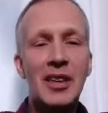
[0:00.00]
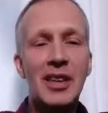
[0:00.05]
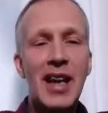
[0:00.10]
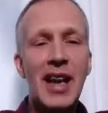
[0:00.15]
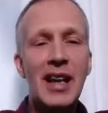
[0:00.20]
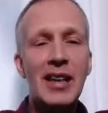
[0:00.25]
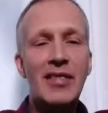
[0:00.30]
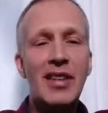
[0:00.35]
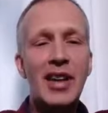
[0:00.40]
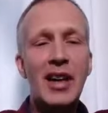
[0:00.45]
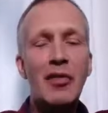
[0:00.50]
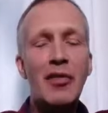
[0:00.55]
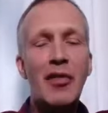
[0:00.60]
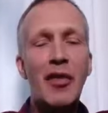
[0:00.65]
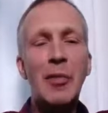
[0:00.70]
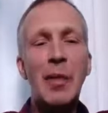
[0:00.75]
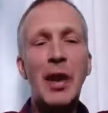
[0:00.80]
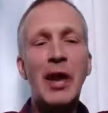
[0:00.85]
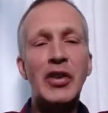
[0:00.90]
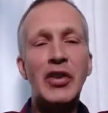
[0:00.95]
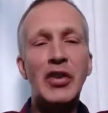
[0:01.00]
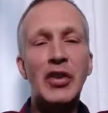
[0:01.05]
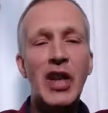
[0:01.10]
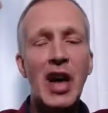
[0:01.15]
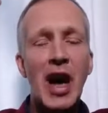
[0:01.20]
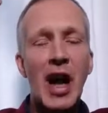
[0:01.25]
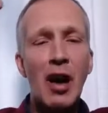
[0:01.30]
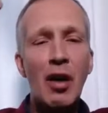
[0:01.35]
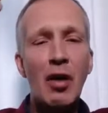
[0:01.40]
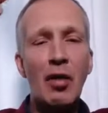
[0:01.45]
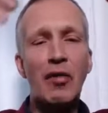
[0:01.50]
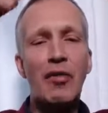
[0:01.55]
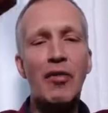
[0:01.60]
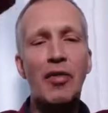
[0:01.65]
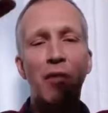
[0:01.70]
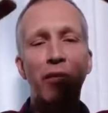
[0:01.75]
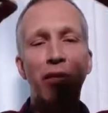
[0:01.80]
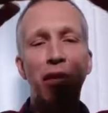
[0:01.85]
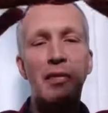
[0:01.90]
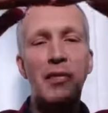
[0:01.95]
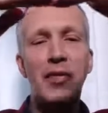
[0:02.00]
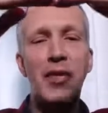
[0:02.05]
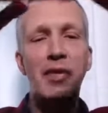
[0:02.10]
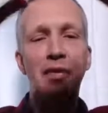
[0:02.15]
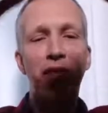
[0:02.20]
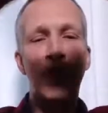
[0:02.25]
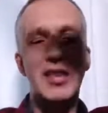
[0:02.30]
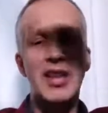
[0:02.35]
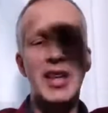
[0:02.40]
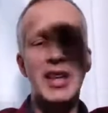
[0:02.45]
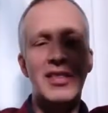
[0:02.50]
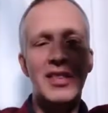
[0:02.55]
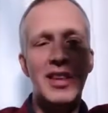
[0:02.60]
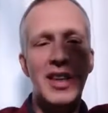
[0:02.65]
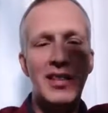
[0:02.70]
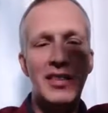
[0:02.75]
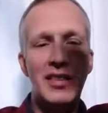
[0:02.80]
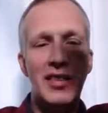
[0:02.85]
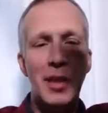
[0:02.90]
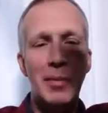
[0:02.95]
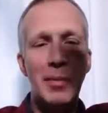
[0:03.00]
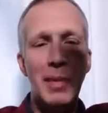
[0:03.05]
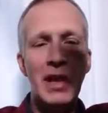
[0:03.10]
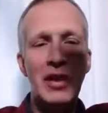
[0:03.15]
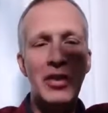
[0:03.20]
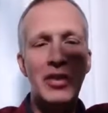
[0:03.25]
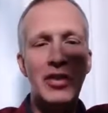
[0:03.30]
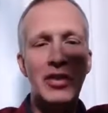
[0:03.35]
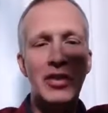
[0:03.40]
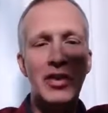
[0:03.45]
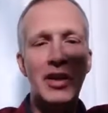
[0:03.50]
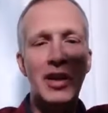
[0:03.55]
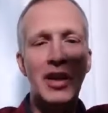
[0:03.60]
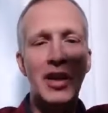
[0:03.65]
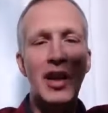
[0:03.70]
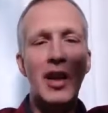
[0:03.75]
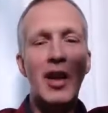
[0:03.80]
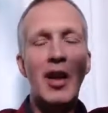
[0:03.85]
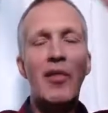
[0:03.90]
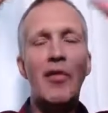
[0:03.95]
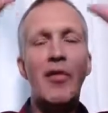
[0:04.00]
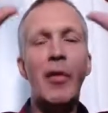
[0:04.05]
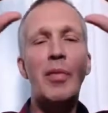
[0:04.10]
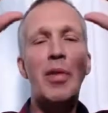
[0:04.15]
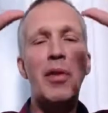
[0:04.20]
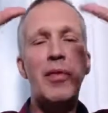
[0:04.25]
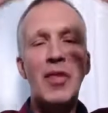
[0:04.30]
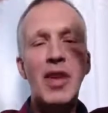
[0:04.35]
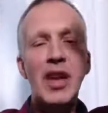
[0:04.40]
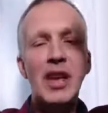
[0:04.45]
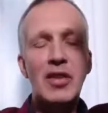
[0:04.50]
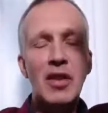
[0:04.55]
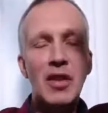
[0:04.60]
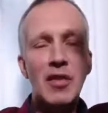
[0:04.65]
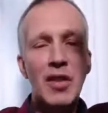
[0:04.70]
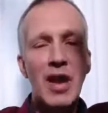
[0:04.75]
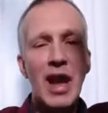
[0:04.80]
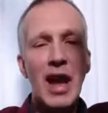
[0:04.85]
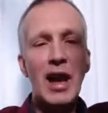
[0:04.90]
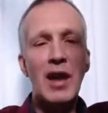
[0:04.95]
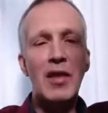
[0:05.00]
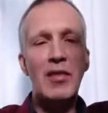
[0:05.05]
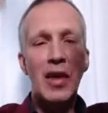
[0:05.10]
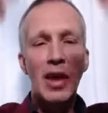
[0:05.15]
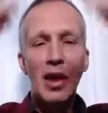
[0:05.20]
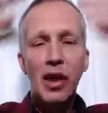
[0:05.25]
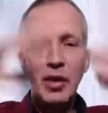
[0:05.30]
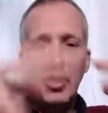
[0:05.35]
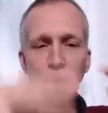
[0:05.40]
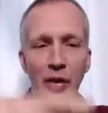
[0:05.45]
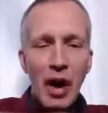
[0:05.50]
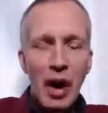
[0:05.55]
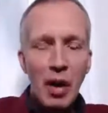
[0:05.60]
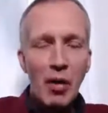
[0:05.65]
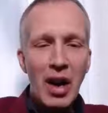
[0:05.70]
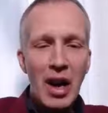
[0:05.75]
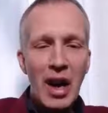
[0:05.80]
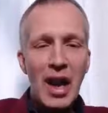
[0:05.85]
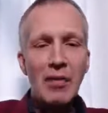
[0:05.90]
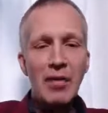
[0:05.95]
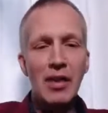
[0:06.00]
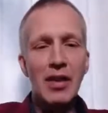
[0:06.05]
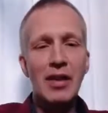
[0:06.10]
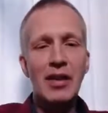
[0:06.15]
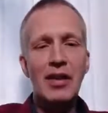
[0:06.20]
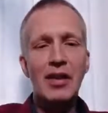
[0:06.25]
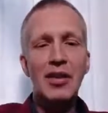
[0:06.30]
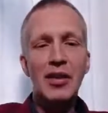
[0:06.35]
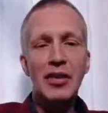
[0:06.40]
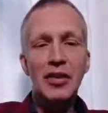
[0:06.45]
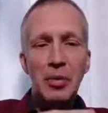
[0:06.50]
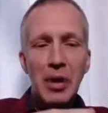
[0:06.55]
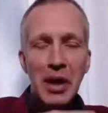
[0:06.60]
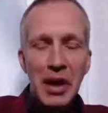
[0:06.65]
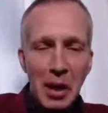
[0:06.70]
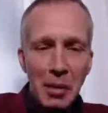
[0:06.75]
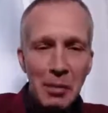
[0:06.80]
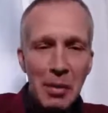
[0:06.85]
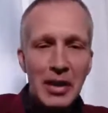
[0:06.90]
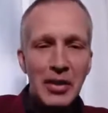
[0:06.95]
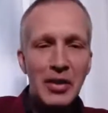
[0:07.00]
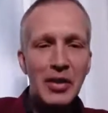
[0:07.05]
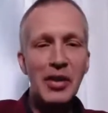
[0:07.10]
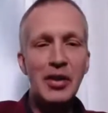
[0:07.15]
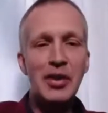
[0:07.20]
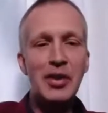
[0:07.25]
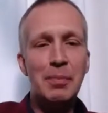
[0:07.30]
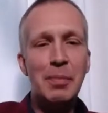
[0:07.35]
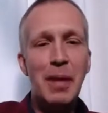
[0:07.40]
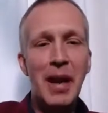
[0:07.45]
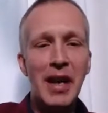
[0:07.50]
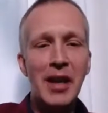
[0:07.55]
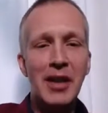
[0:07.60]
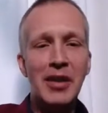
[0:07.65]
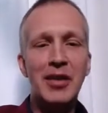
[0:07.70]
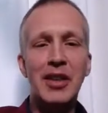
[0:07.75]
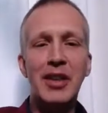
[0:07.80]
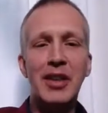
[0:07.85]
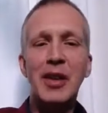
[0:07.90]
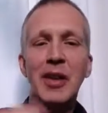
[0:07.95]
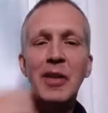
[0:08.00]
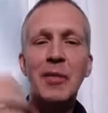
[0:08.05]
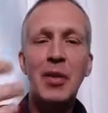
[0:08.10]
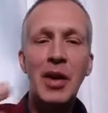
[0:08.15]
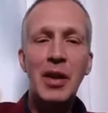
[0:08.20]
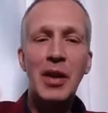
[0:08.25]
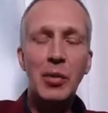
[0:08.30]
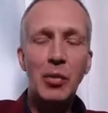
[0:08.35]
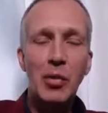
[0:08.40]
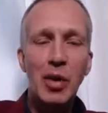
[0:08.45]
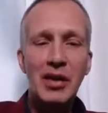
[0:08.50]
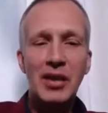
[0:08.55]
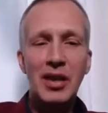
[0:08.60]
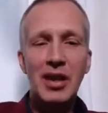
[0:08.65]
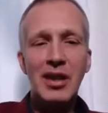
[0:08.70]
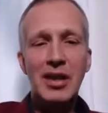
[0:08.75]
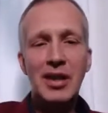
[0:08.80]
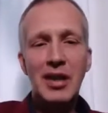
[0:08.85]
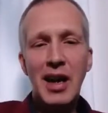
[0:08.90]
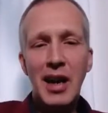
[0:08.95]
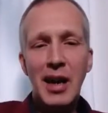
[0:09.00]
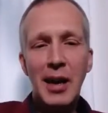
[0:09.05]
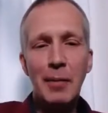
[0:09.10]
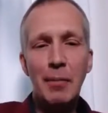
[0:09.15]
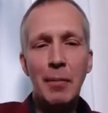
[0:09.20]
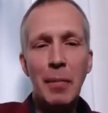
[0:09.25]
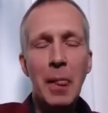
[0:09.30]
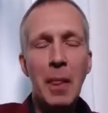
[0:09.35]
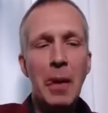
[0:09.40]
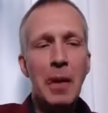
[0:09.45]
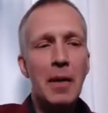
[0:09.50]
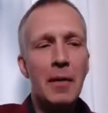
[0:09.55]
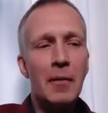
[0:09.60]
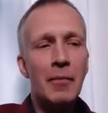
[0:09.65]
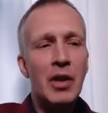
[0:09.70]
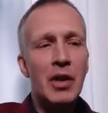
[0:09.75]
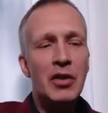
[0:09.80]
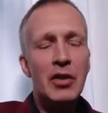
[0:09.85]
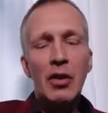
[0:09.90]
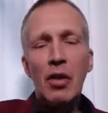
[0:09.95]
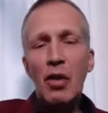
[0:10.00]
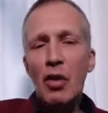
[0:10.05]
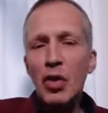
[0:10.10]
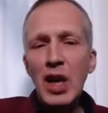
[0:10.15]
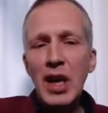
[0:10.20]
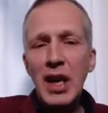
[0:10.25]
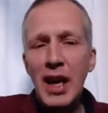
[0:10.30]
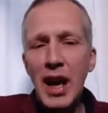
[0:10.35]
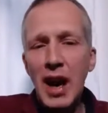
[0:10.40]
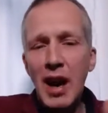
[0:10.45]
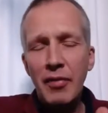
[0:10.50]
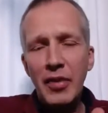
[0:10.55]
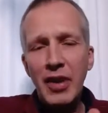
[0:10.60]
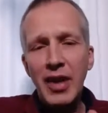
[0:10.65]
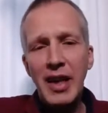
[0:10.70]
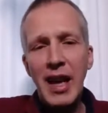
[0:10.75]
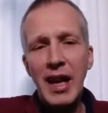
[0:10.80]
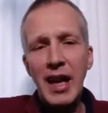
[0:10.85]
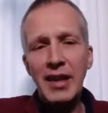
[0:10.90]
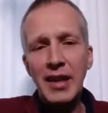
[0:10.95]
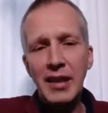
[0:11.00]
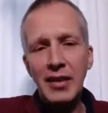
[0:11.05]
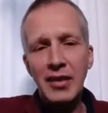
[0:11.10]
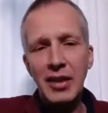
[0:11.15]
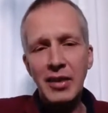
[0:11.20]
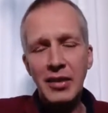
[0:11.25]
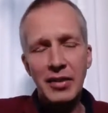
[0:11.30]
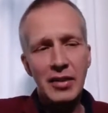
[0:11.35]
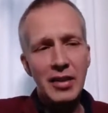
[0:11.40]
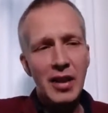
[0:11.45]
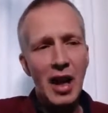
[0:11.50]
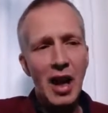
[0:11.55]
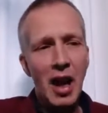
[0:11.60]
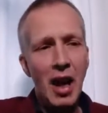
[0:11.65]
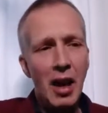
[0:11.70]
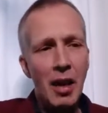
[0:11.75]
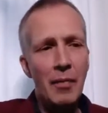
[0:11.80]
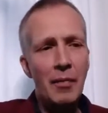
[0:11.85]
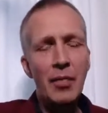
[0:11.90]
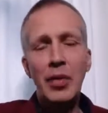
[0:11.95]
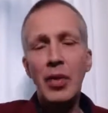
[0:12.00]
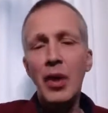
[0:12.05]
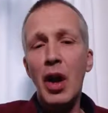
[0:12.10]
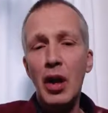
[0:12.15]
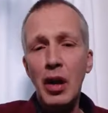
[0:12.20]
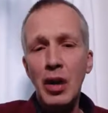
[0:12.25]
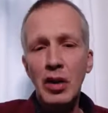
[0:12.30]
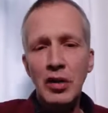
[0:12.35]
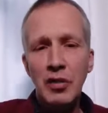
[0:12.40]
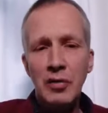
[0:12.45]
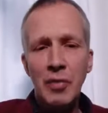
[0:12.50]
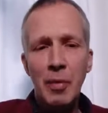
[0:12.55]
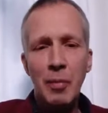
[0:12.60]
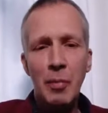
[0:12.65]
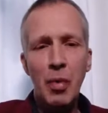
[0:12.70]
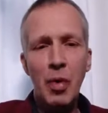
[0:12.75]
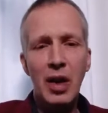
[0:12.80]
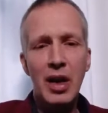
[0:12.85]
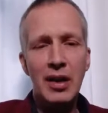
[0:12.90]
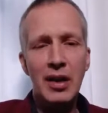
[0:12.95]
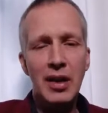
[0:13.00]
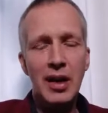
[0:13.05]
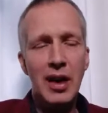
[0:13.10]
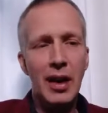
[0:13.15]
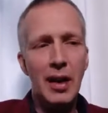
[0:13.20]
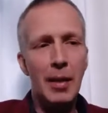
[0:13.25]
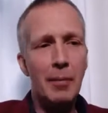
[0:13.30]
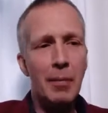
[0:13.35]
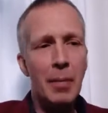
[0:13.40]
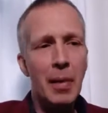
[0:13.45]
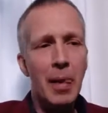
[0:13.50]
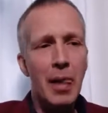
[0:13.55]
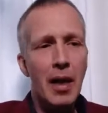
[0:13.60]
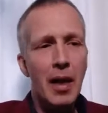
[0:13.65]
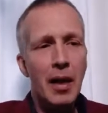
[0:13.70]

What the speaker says: get the information down from the fifth and sixth dimension, from the fields of life to our level, three-dimensional space within time. So only after getting this knowledge from Burkhard Heim,